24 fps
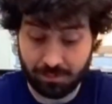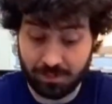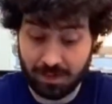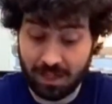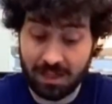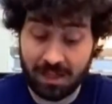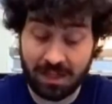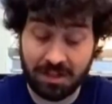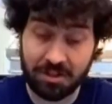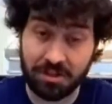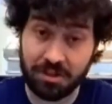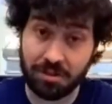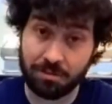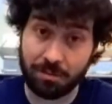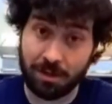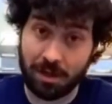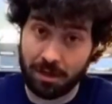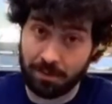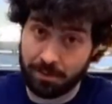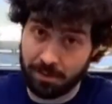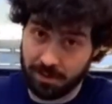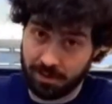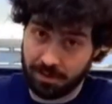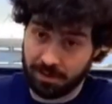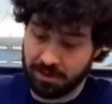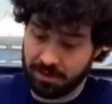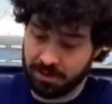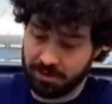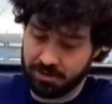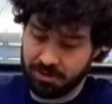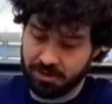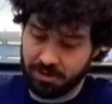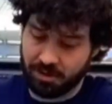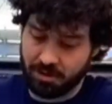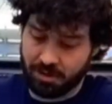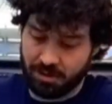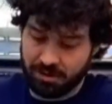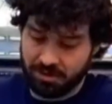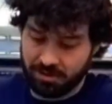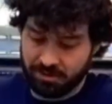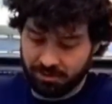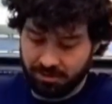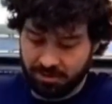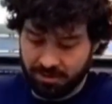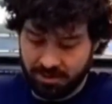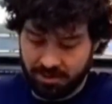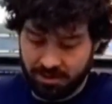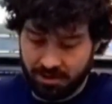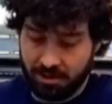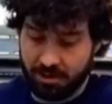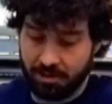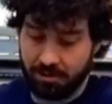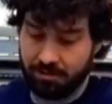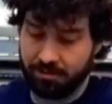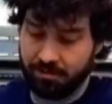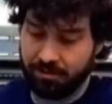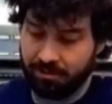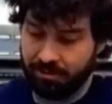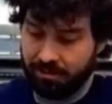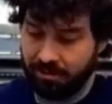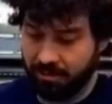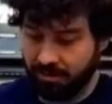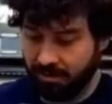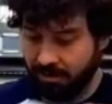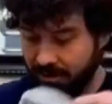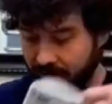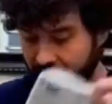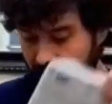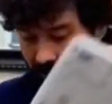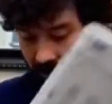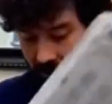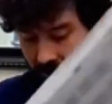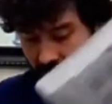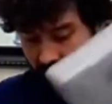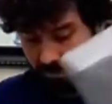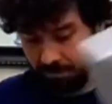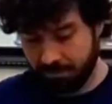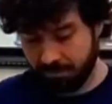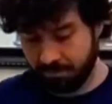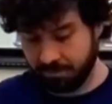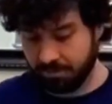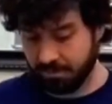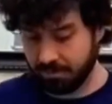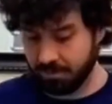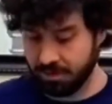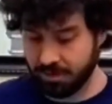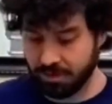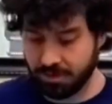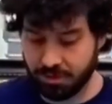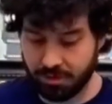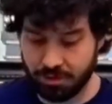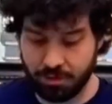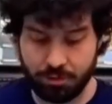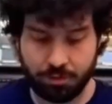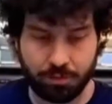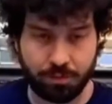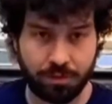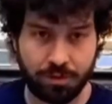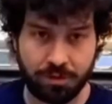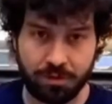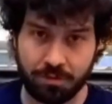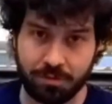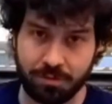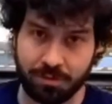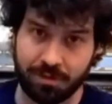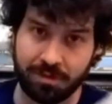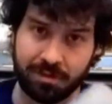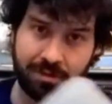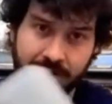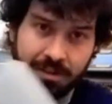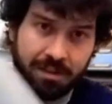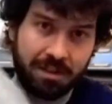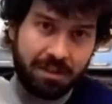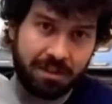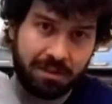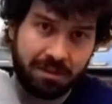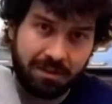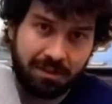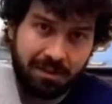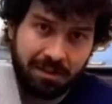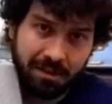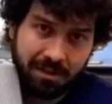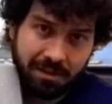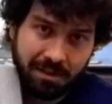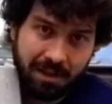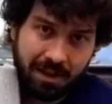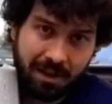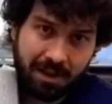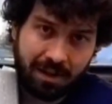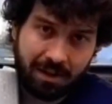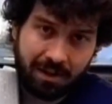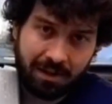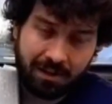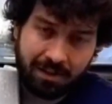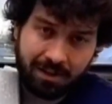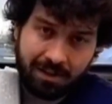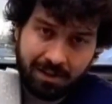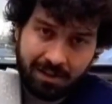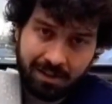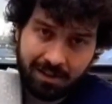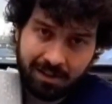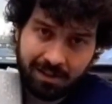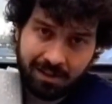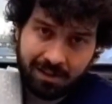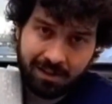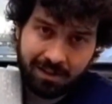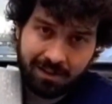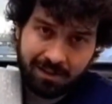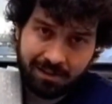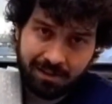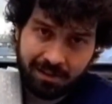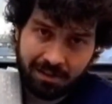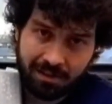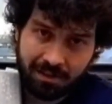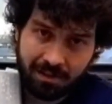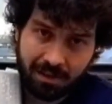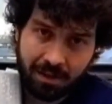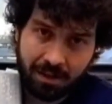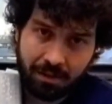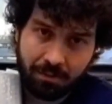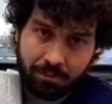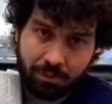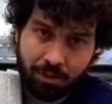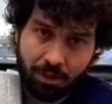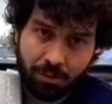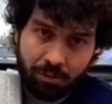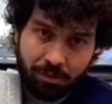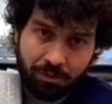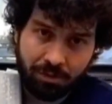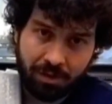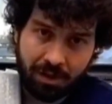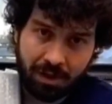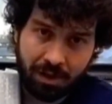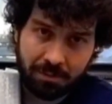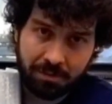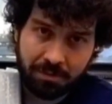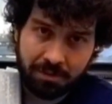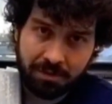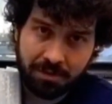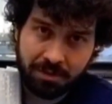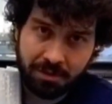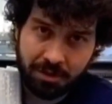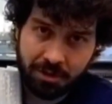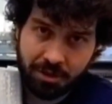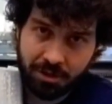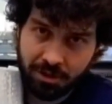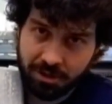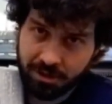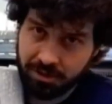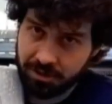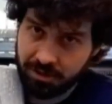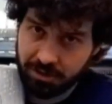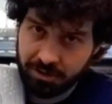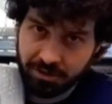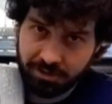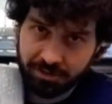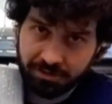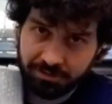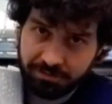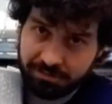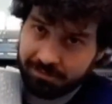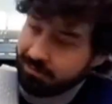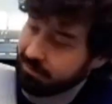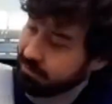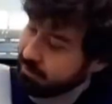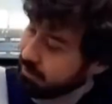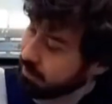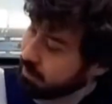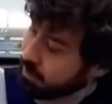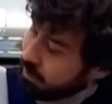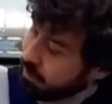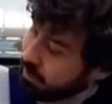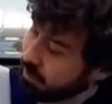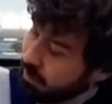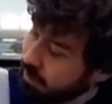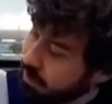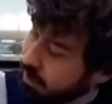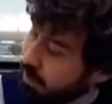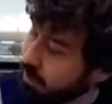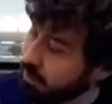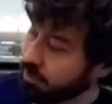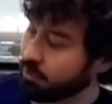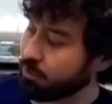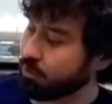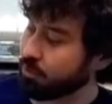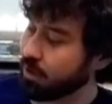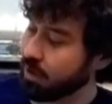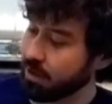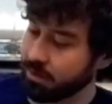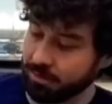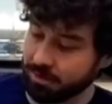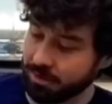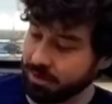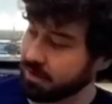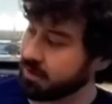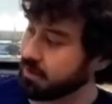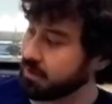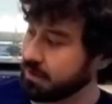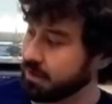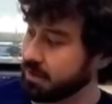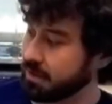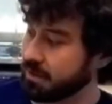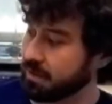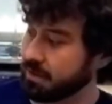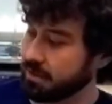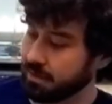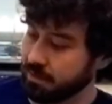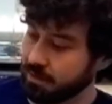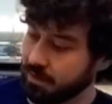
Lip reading: that's just my opinion. Here's the console itself. Super duper clean. Look at that. Look at that. Bubble wrapped to shit. Just incredibly clean.